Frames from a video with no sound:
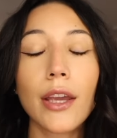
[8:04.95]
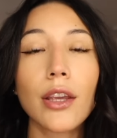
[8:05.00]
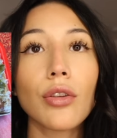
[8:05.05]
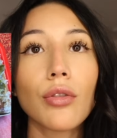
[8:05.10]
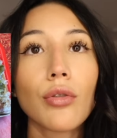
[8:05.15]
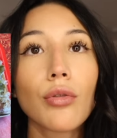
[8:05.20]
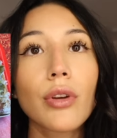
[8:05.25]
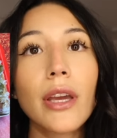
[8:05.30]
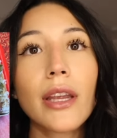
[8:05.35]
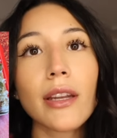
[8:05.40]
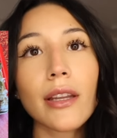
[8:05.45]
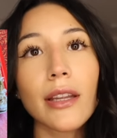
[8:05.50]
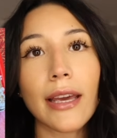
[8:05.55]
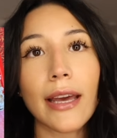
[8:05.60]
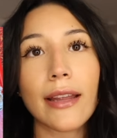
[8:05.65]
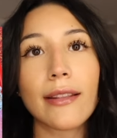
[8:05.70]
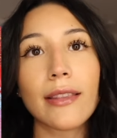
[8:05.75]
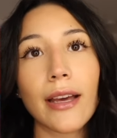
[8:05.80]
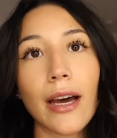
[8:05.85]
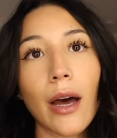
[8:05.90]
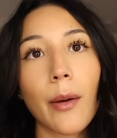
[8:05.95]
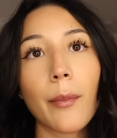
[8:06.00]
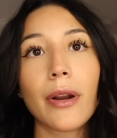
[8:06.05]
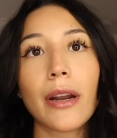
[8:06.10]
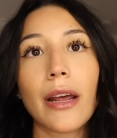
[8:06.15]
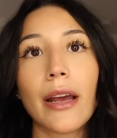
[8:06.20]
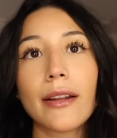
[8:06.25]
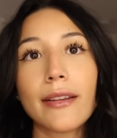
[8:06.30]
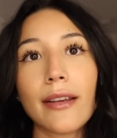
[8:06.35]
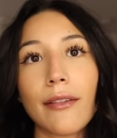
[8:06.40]
You can get that, but
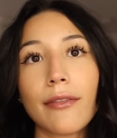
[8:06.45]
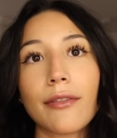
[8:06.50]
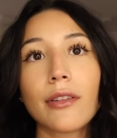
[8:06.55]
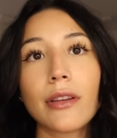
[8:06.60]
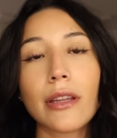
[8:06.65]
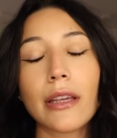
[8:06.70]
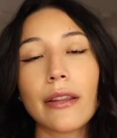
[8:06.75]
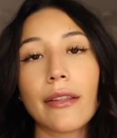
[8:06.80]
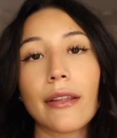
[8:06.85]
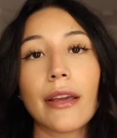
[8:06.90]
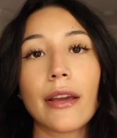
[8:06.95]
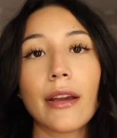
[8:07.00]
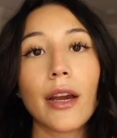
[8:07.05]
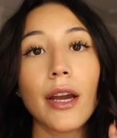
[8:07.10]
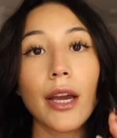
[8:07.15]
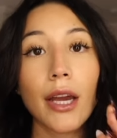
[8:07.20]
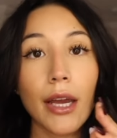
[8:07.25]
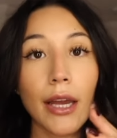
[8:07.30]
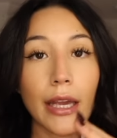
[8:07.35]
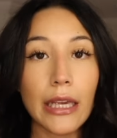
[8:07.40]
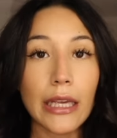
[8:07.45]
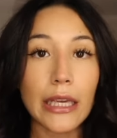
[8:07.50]
I definitely personally think